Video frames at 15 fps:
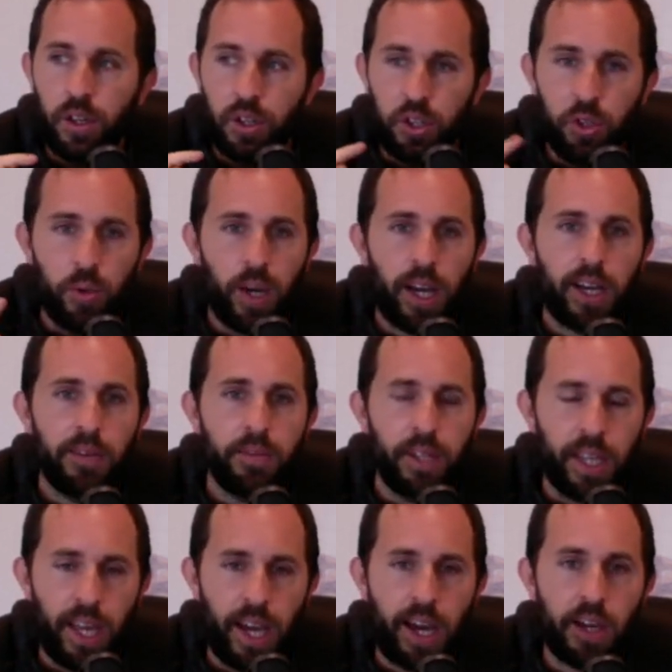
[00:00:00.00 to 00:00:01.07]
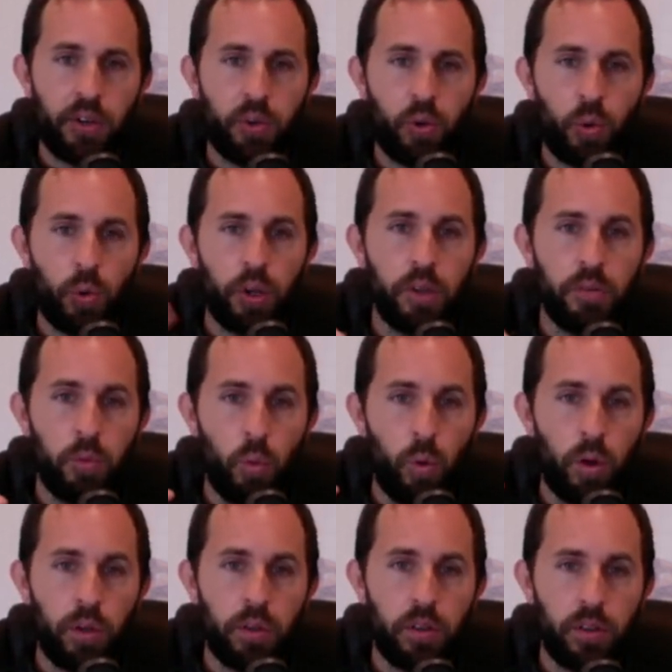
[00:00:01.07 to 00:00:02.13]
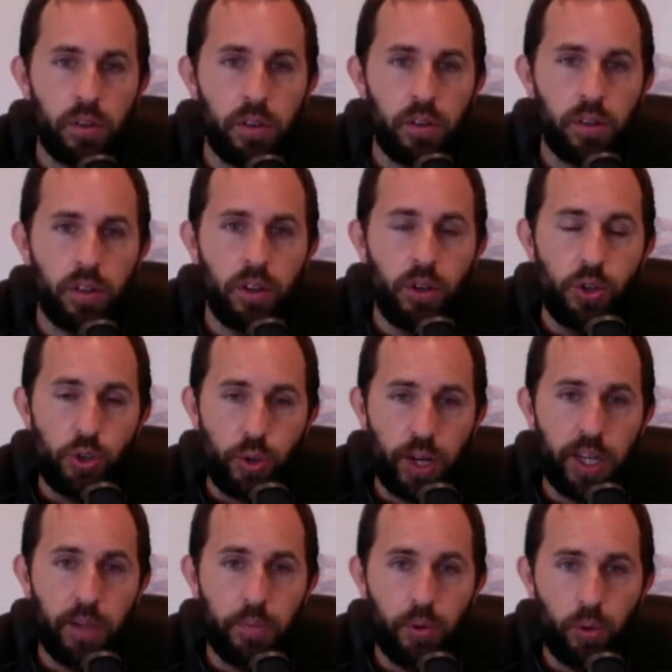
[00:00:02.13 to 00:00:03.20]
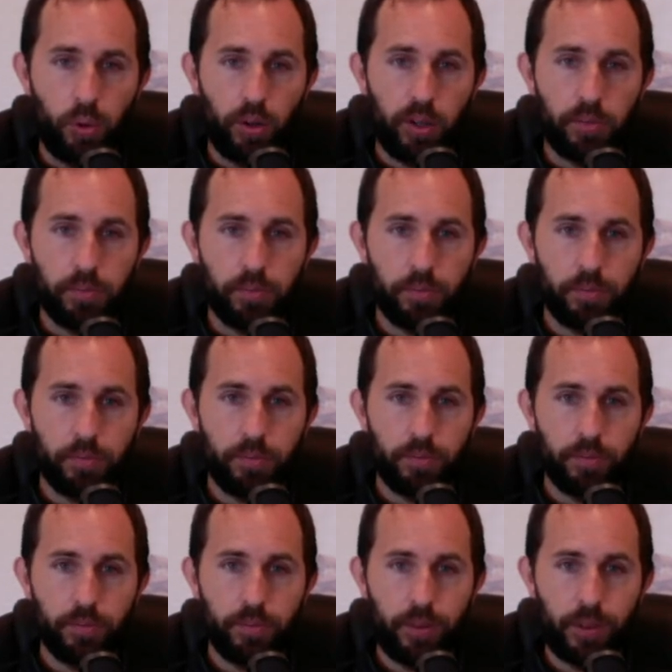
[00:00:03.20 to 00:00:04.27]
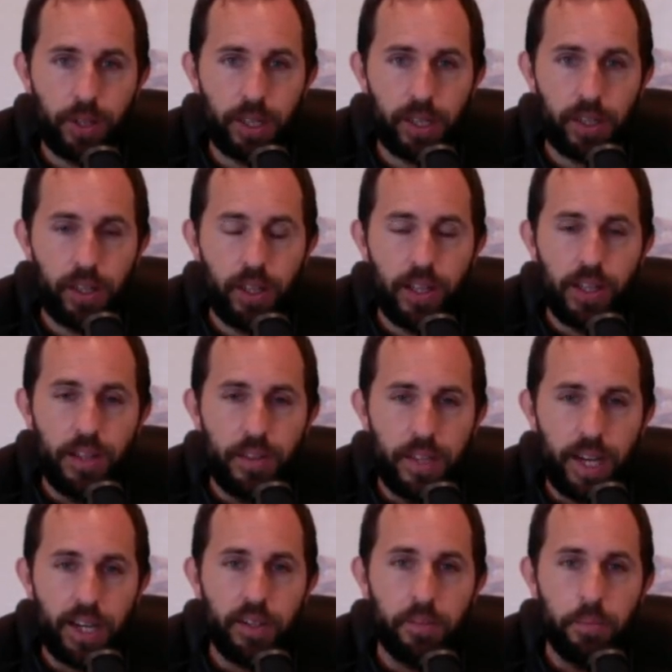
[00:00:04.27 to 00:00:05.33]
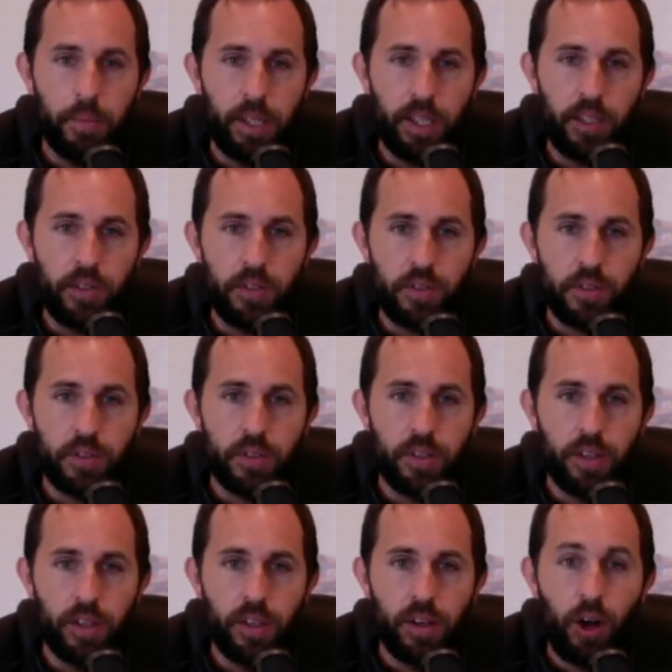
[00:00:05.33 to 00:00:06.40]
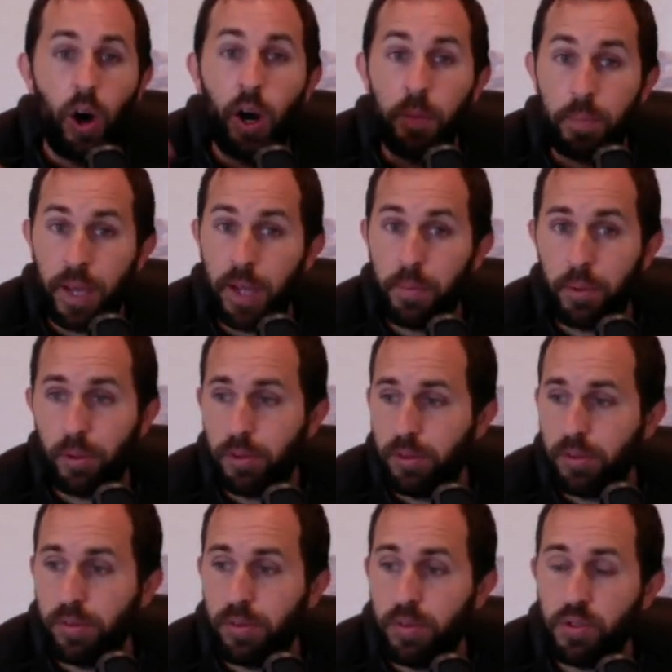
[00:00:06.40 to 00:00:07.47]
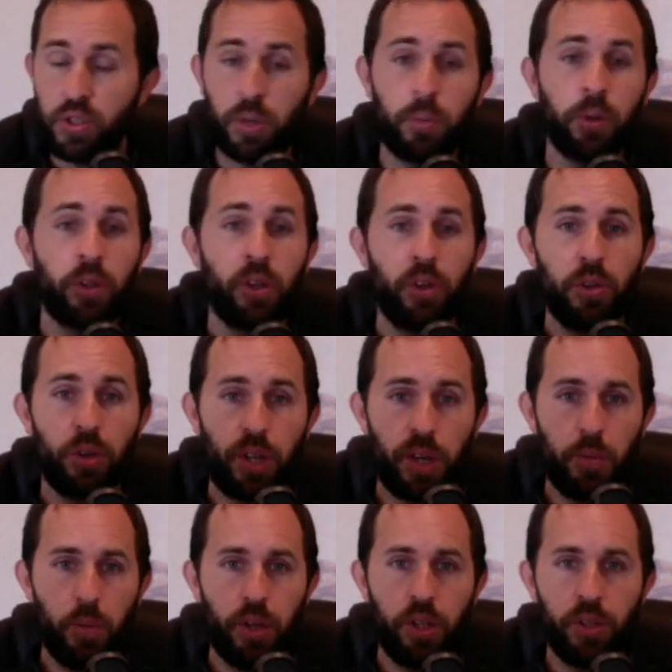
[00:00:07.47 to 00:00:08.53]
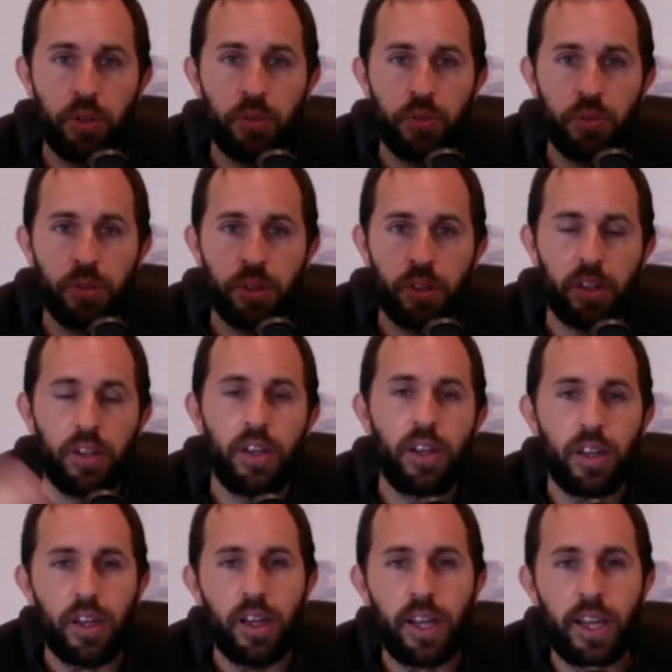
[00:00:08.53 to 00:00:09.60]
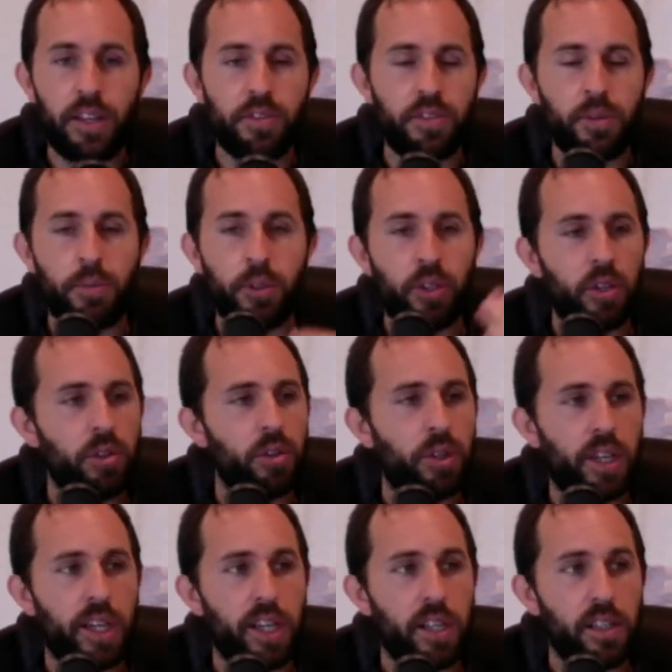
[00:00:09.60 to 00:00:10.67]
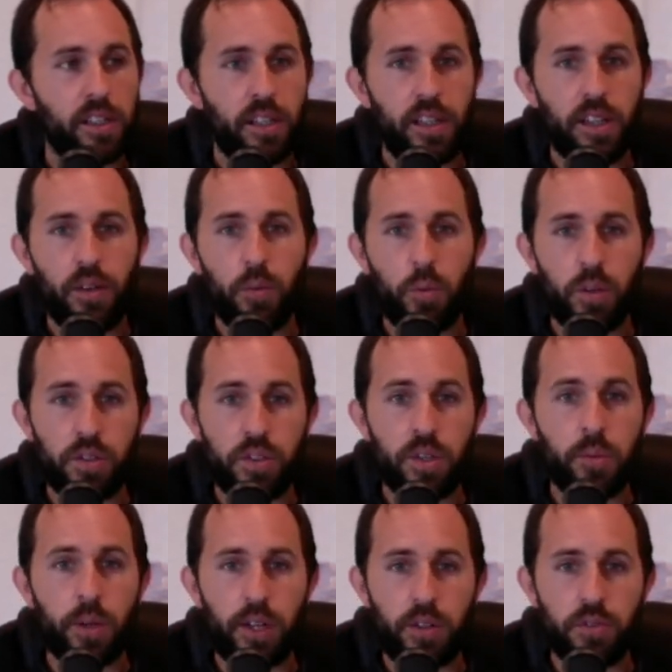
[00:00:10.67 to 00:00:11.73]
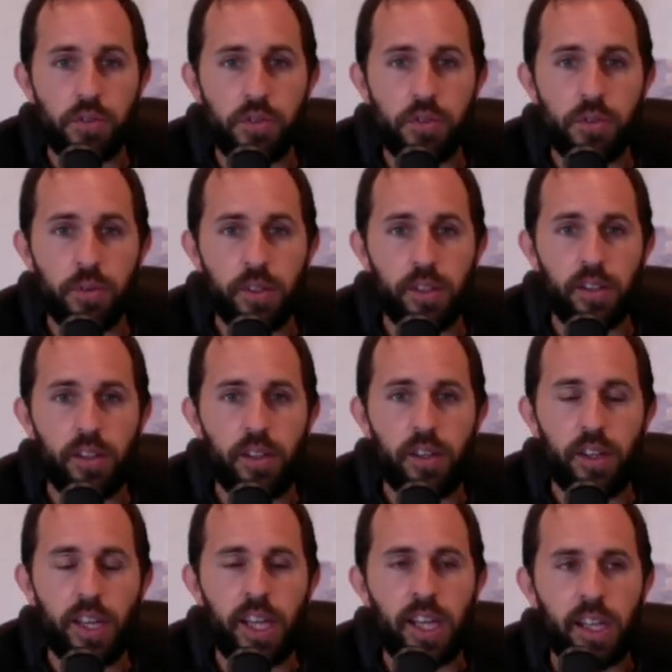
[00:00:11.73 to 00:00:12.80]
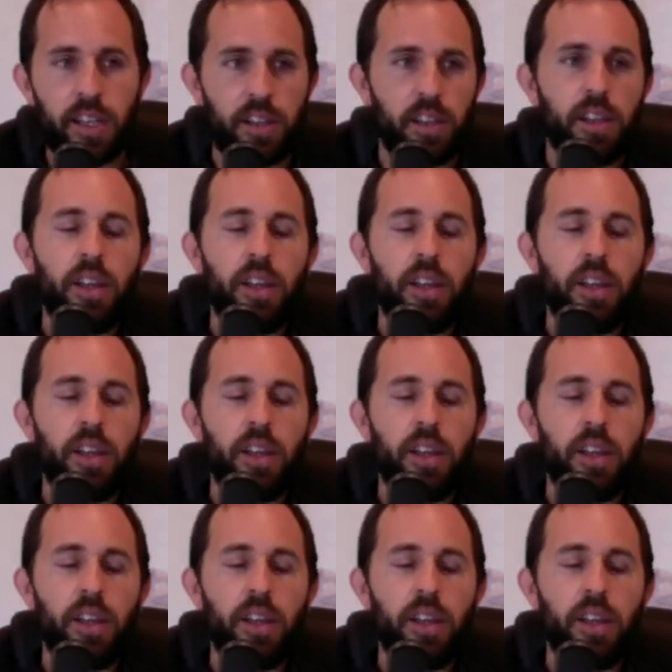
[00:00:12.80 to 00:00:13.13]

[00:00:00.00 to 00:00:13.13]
you have the category of one training program, all right? That means on paper, someone could look at what you're doing and someone could look at what someone else is doing. And